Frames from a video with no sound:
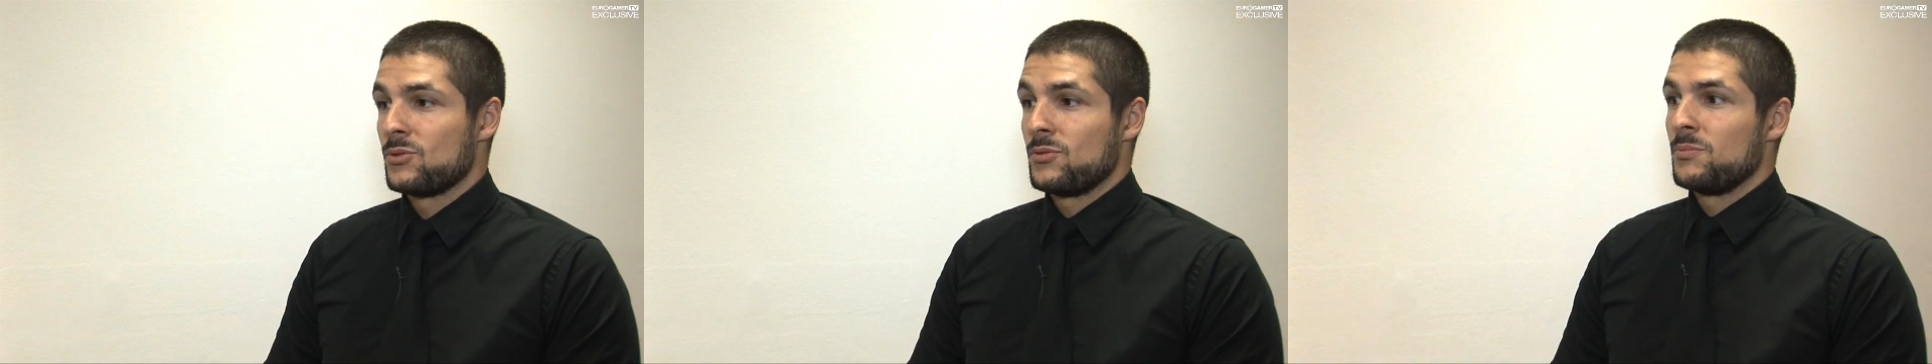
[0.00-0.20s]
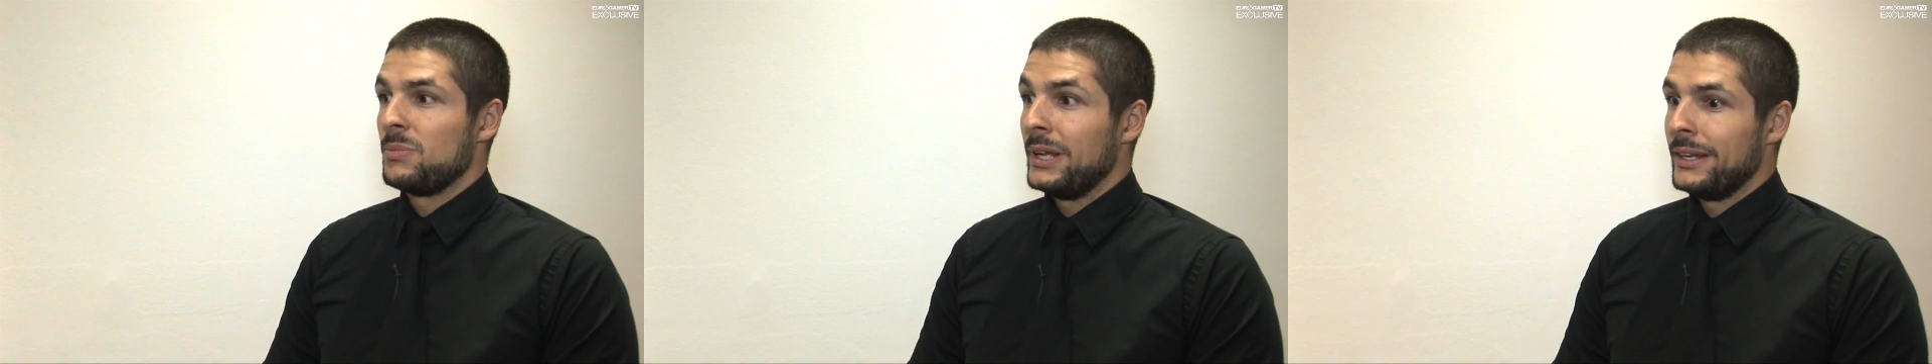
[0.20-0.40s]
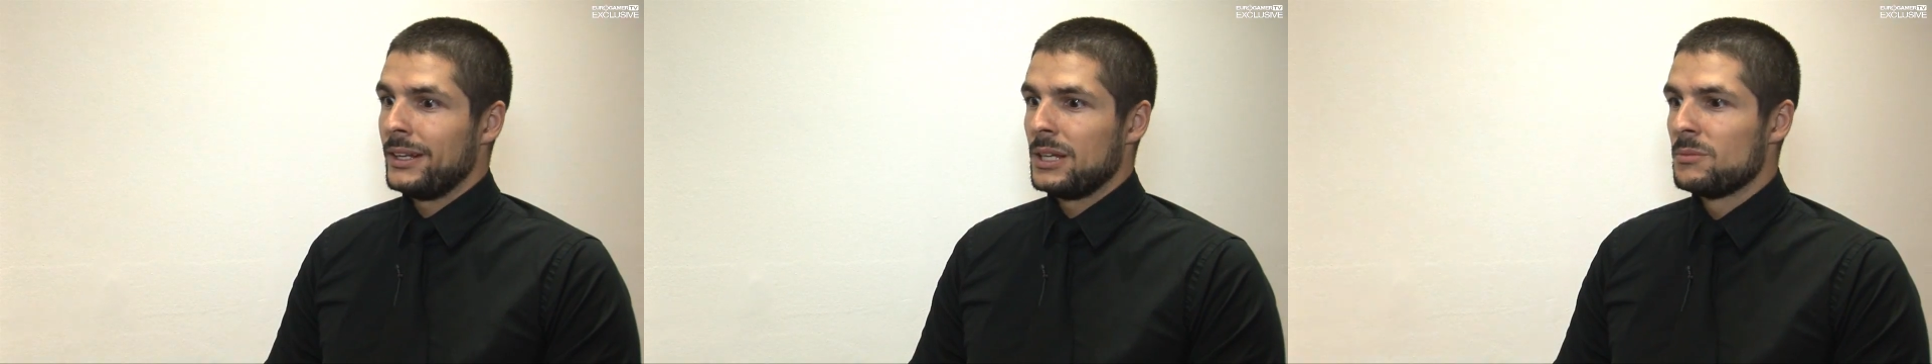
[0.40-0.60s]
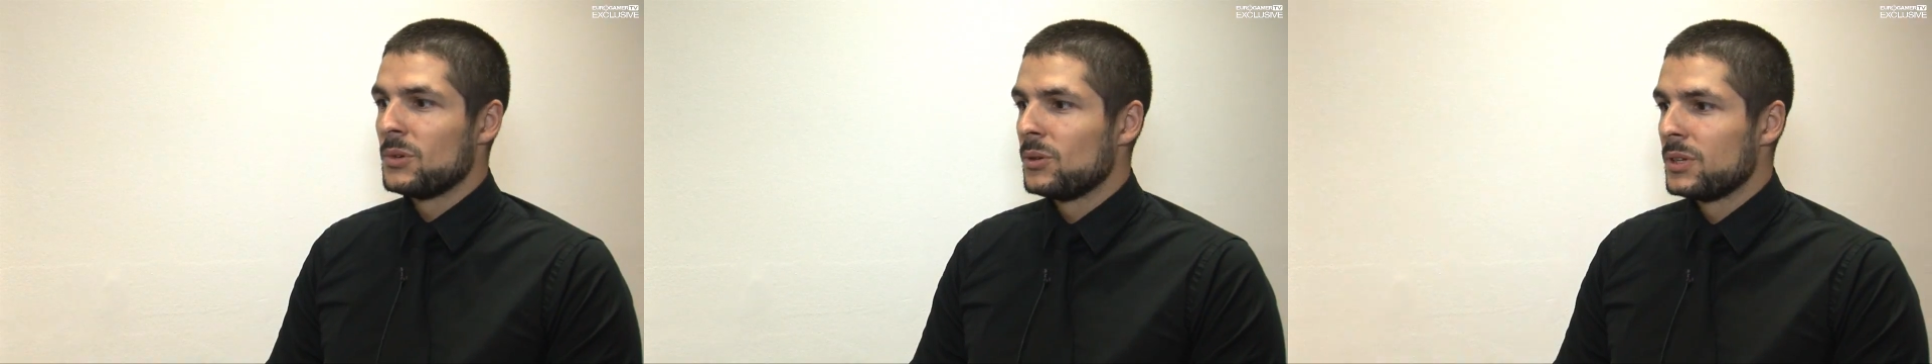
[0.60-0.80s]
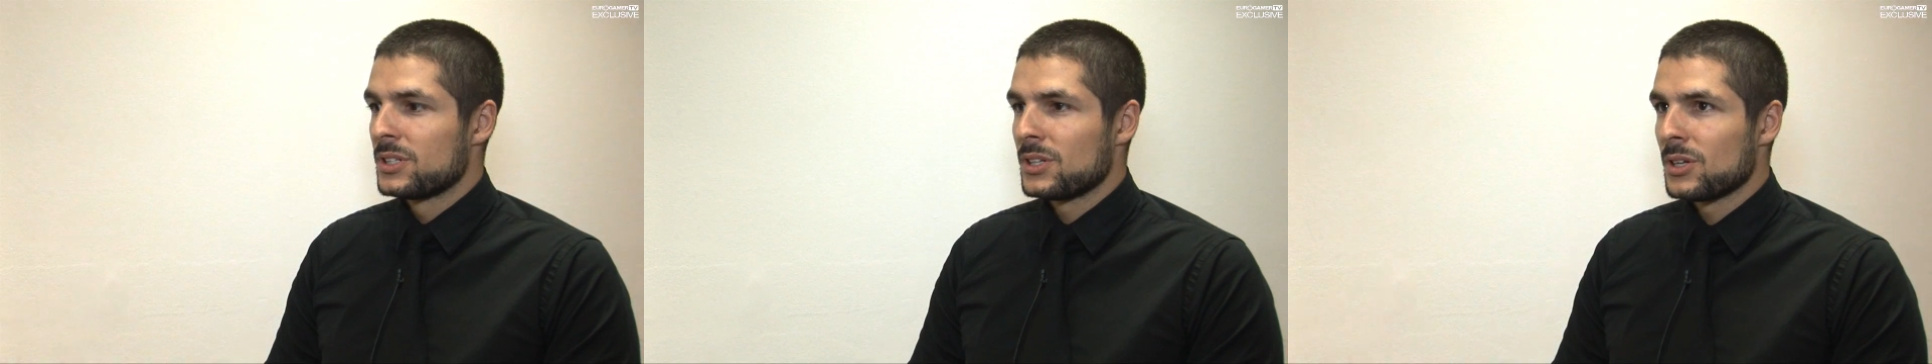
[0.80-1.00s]
play in
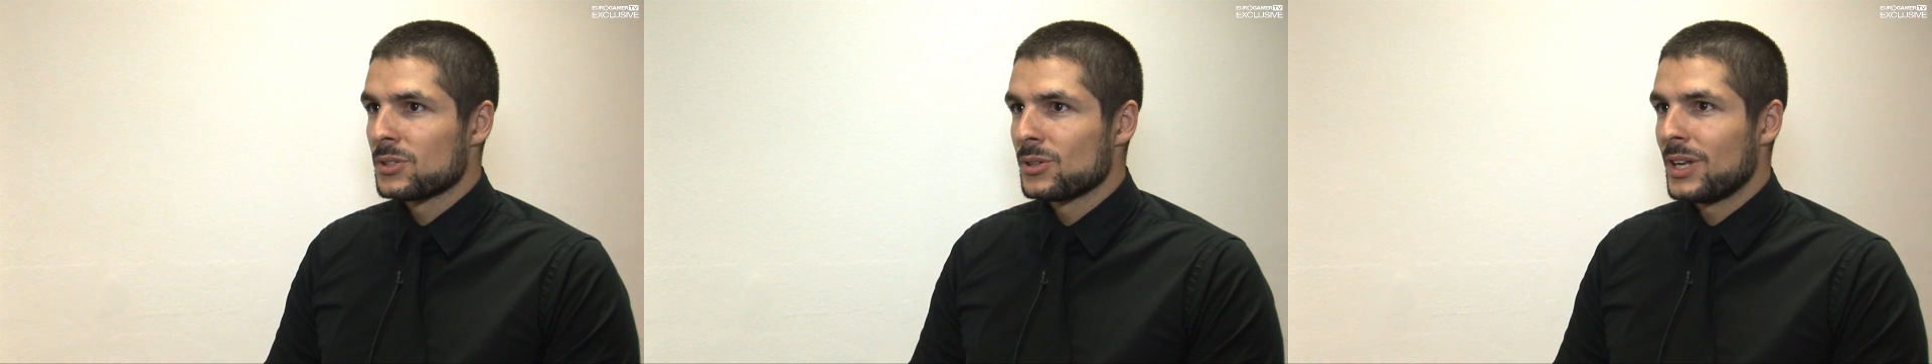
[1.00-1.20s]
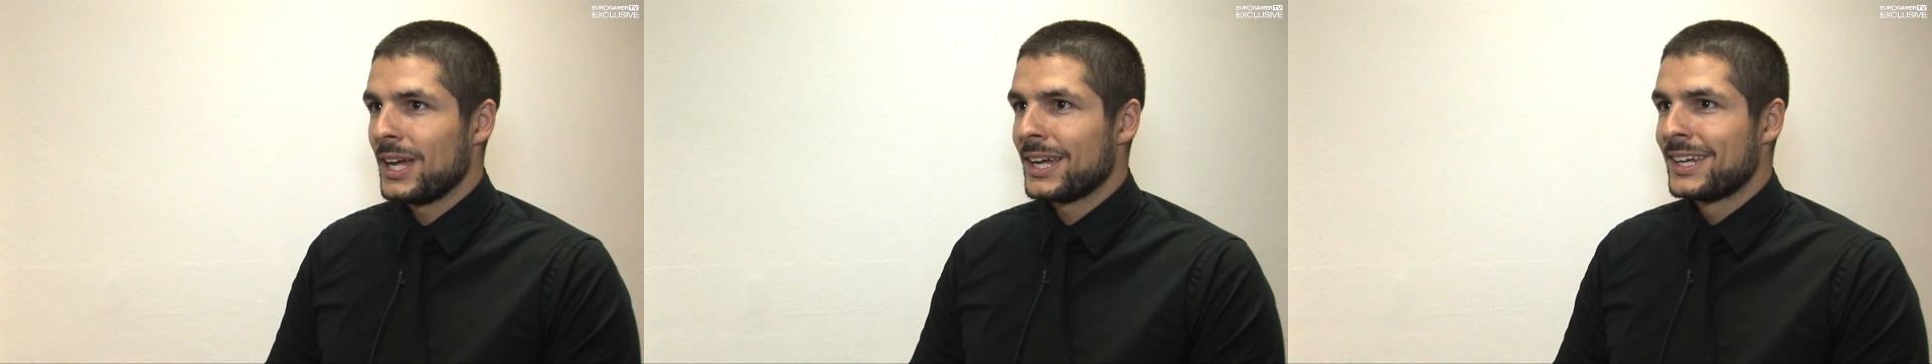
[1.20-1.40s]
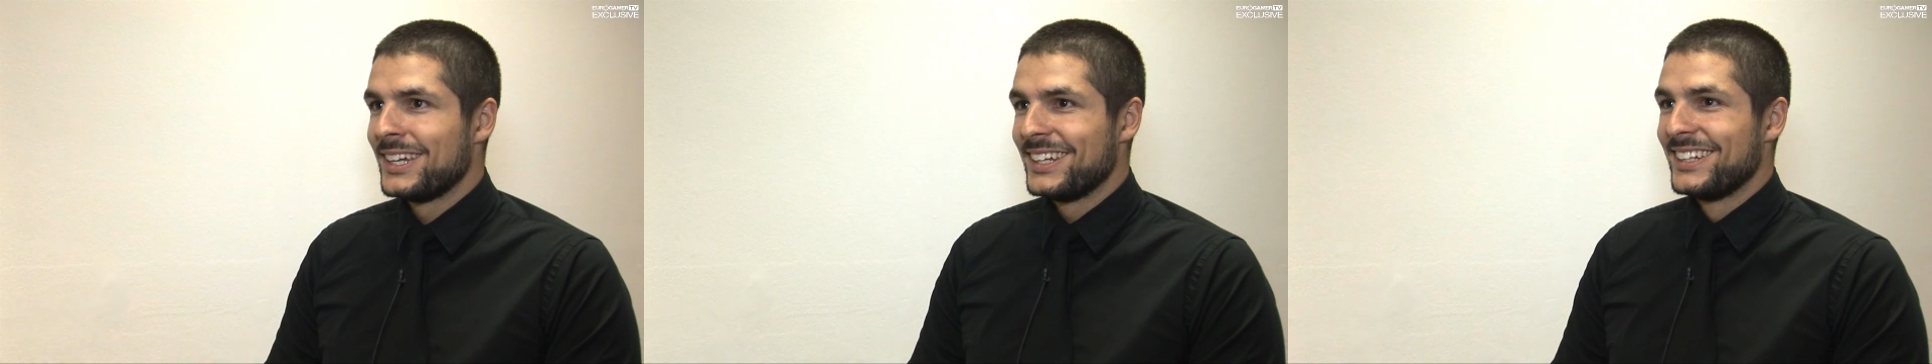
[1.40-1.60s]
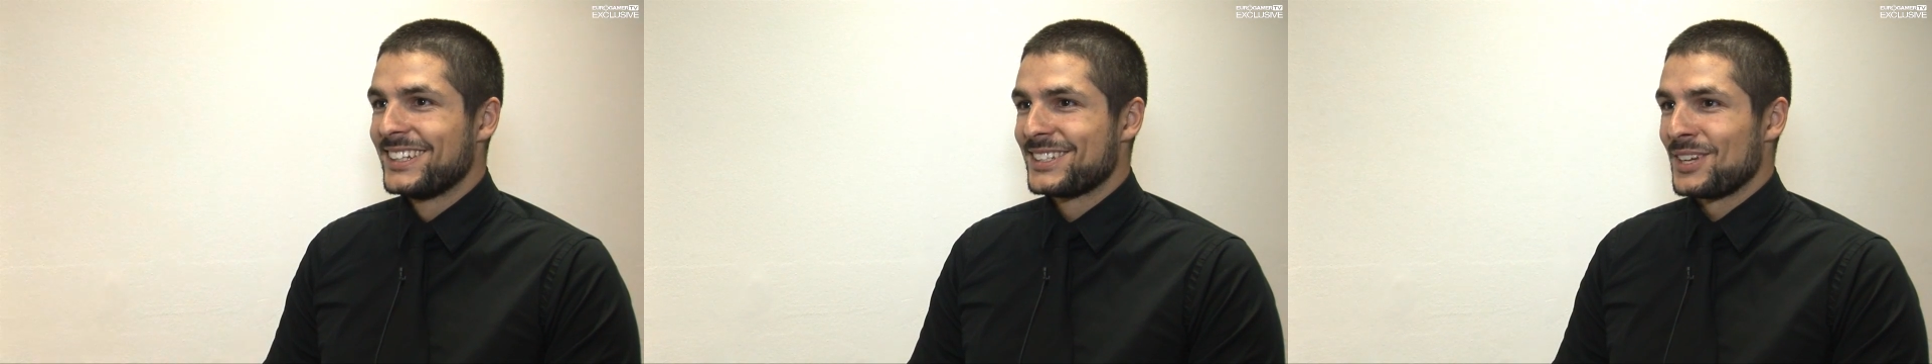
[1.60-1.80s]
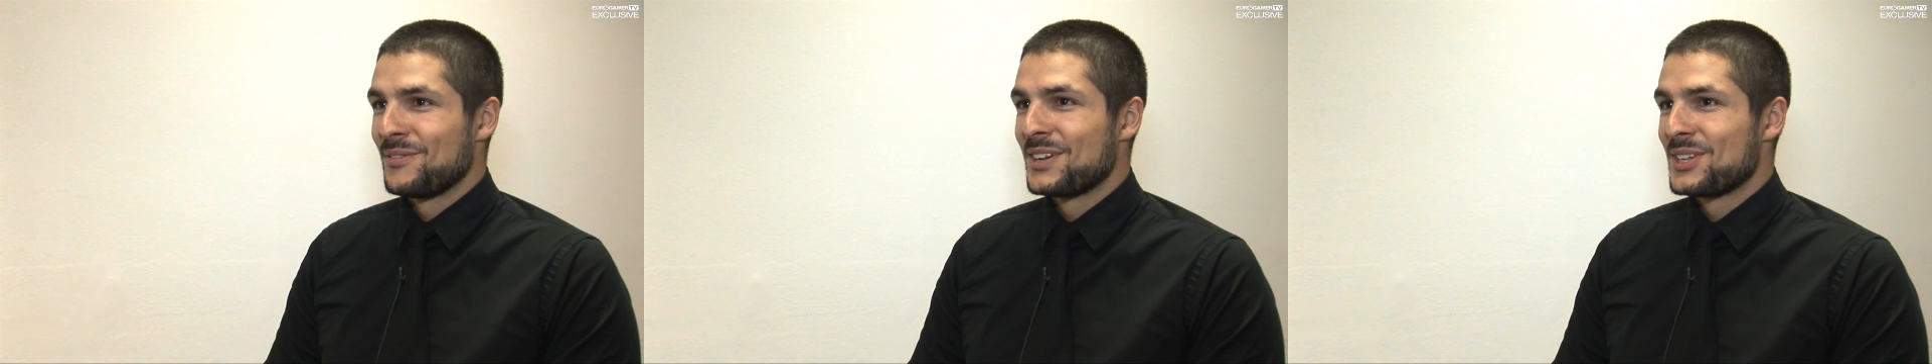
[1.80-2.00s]
Limbo is also like
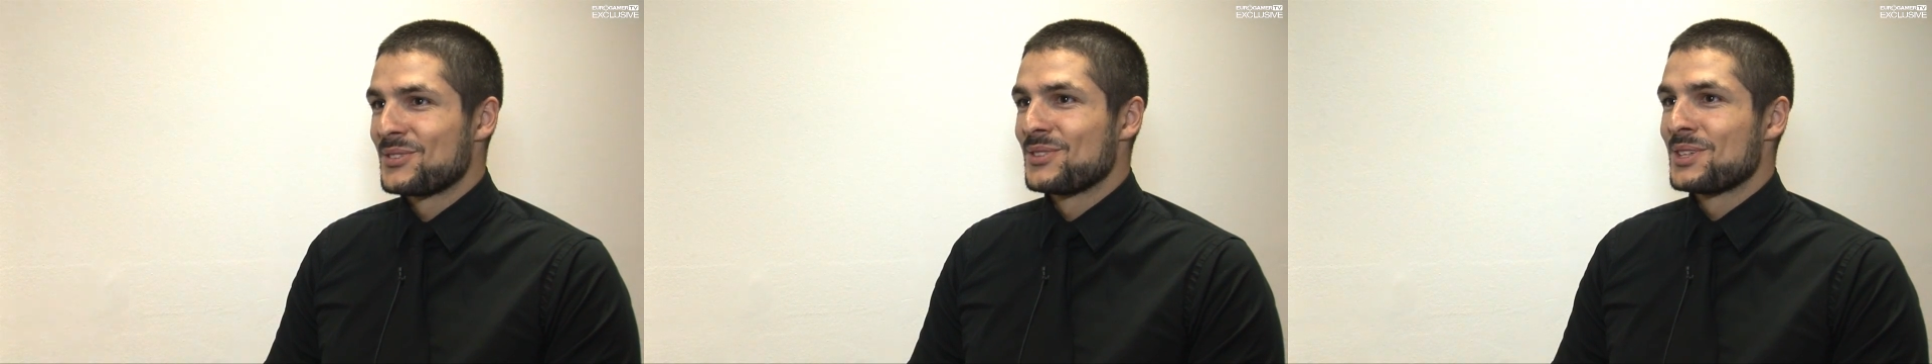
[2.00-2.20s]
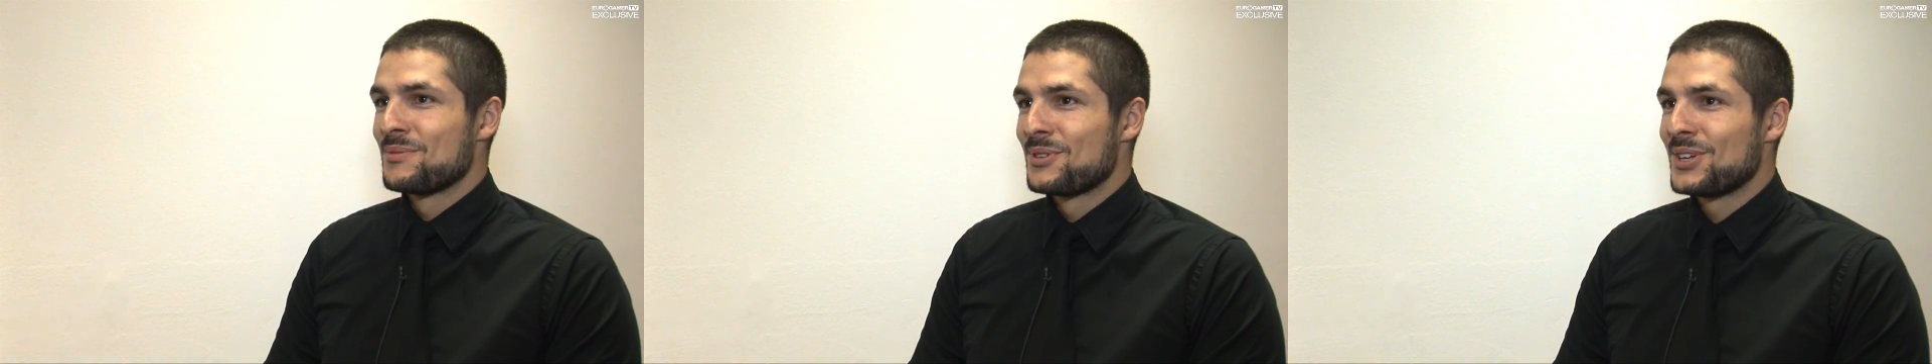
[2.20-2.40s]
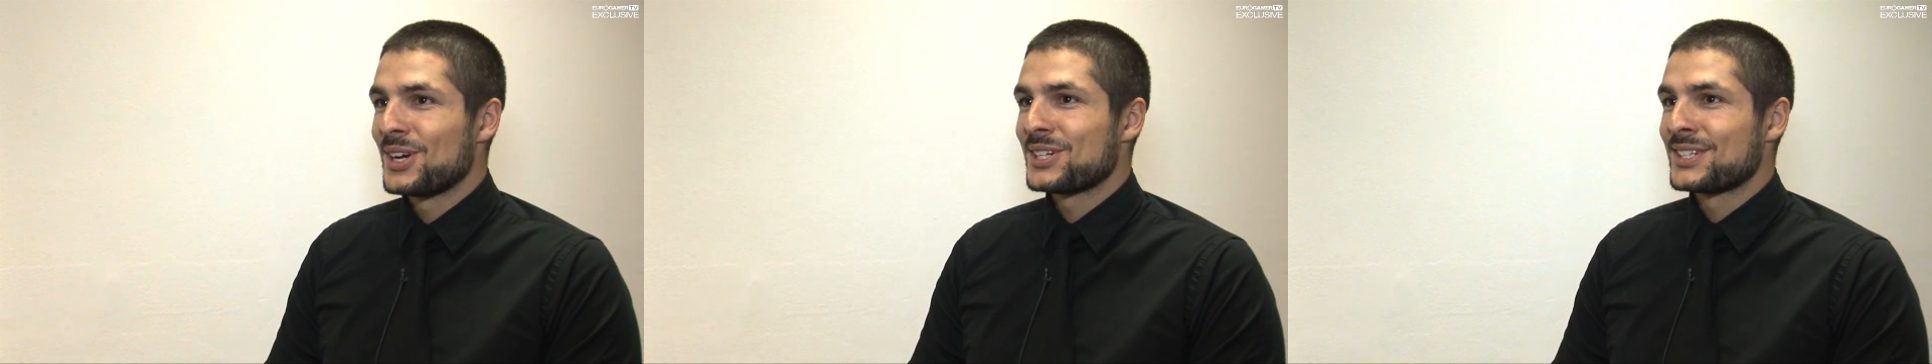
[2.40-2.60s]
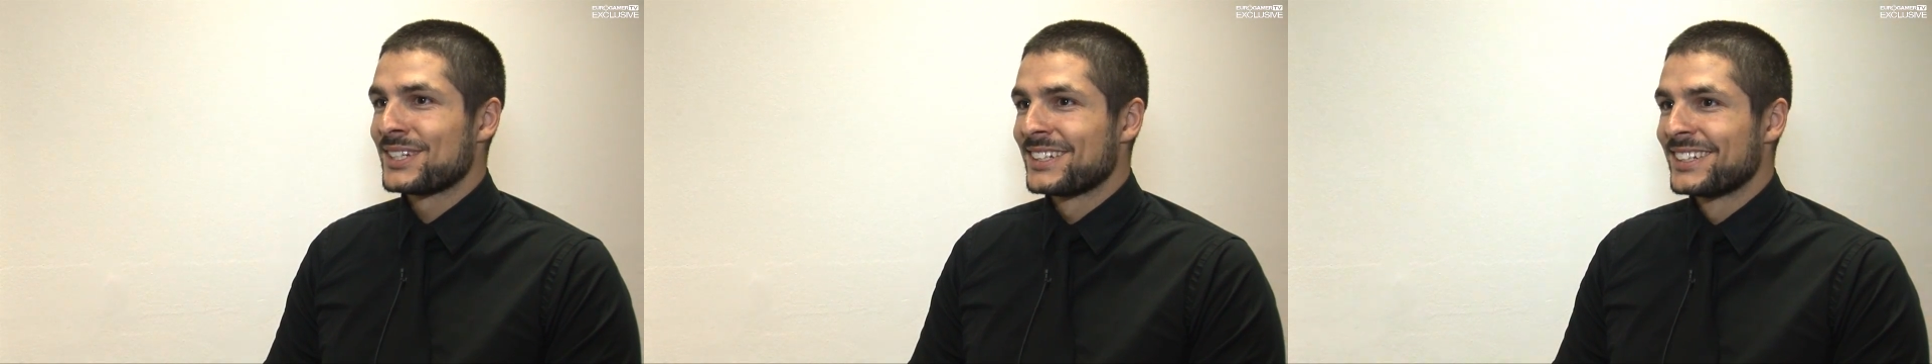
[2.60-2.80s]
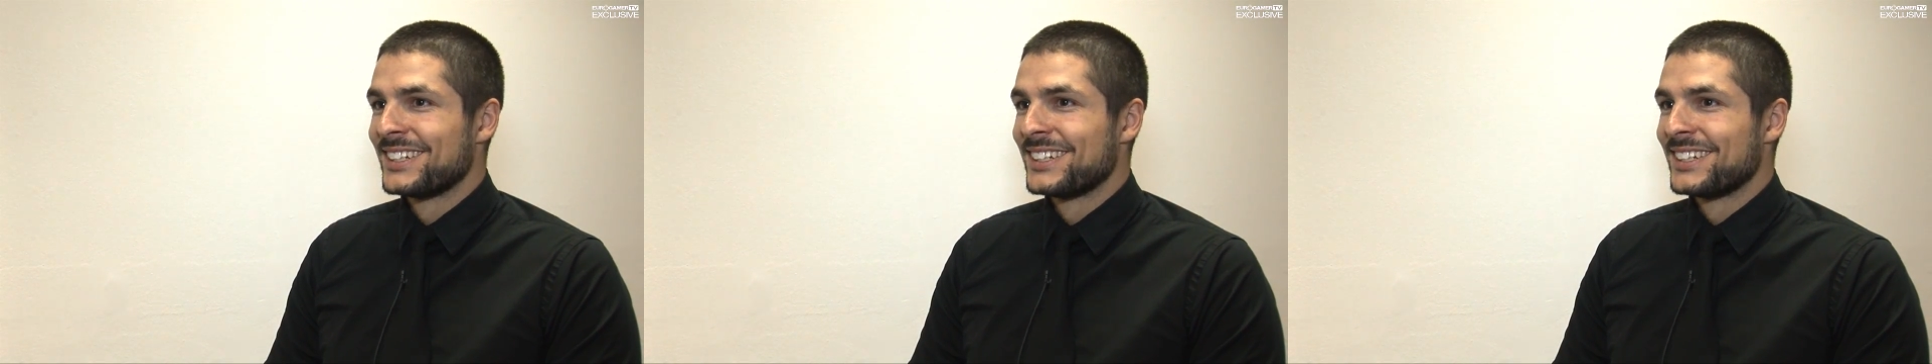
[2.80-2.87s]
something you do in the production.